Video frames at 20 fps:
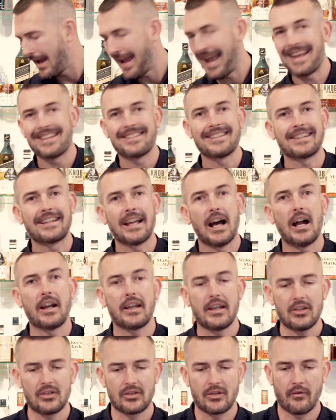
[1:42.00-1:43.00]
And to
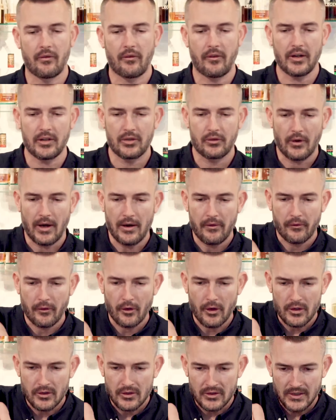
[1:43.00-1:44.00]
garnish, some fresh
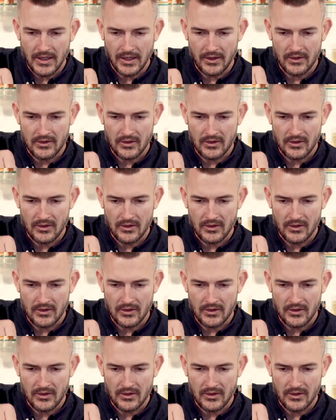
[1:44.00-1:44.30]
grapefruit just down the